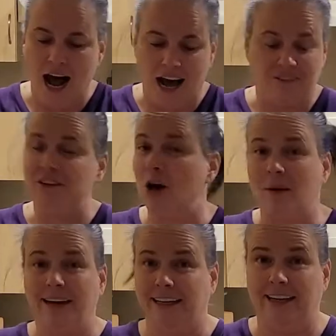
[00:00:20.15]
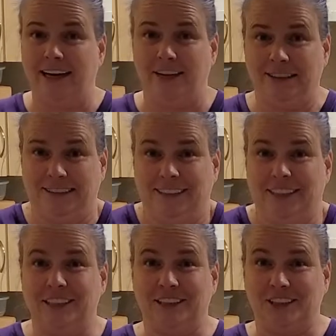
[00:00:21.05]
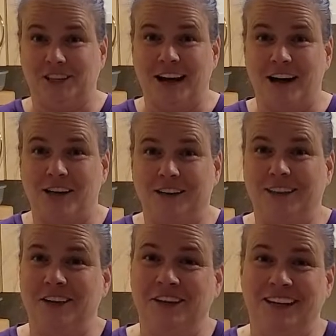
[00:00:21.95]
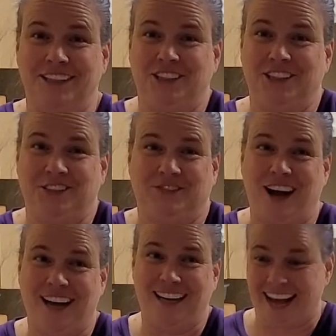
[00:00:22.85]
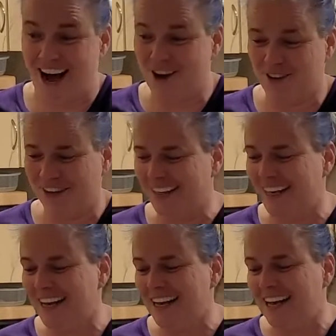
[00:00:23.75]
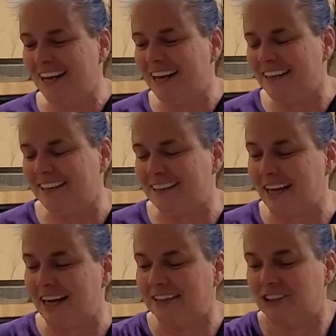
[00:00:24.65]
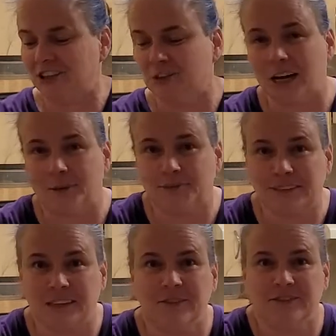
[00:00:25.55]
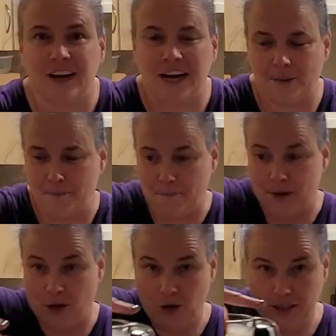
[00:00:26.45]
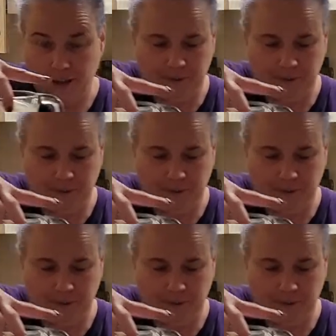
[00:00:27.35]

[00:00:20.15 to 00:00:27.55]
I have no idea how this is going to turn out, so let's just find out. It's got 2 cups of milk,